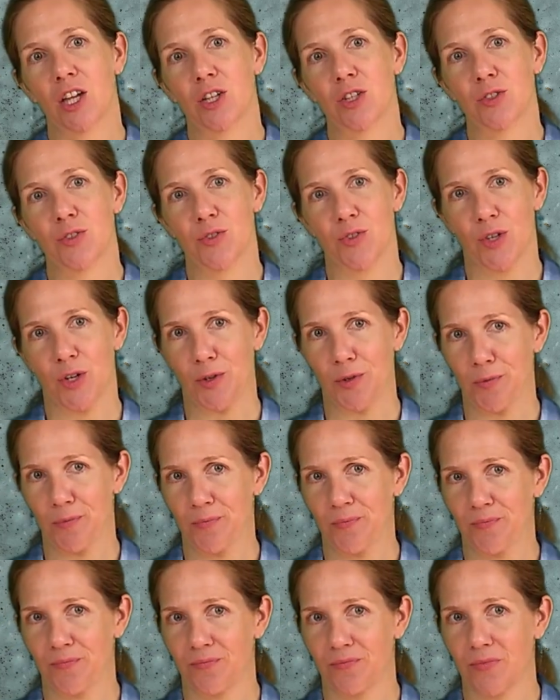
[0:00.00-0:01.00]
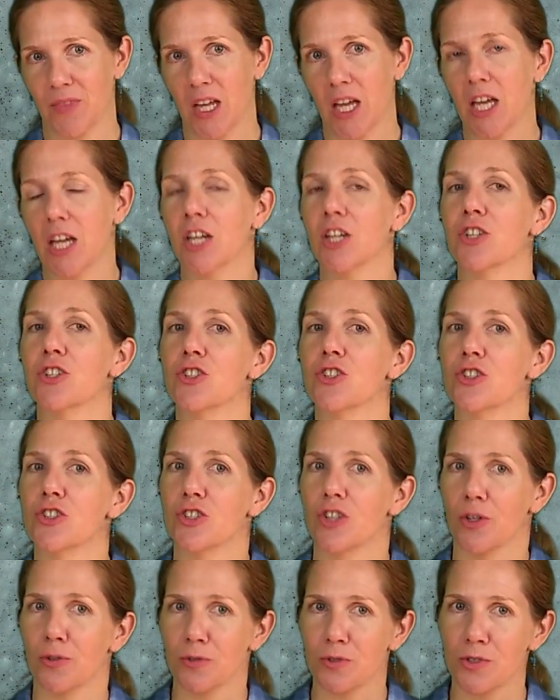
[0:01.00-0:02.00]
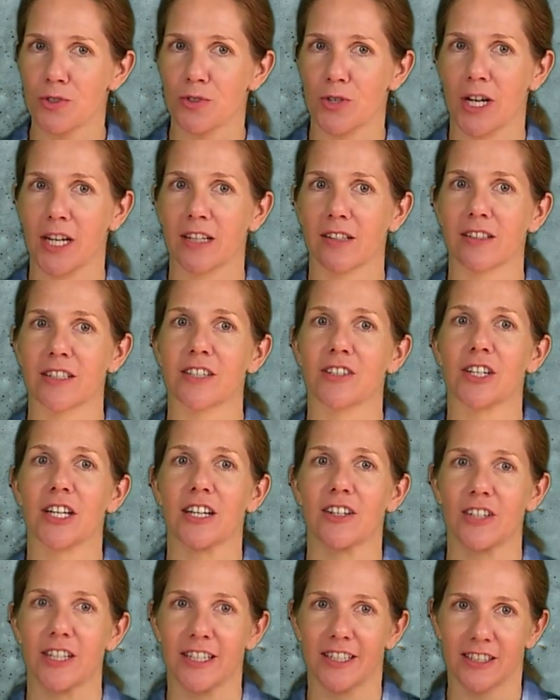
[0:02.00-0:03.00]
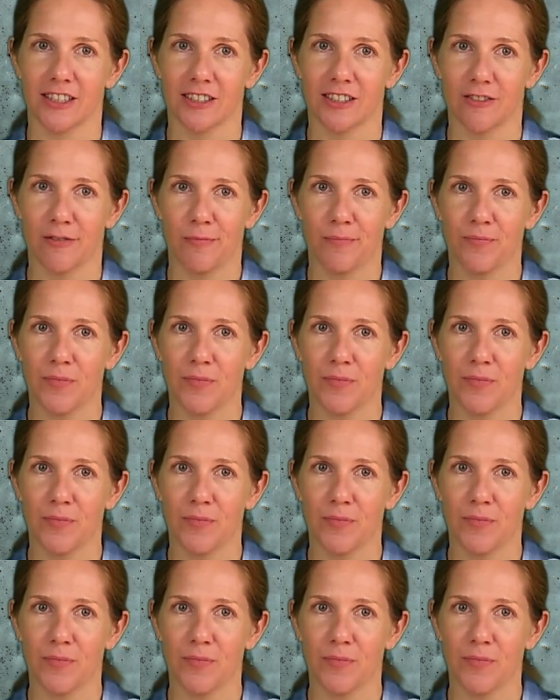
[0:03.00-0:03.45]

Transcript: So, don't strangle your narrator.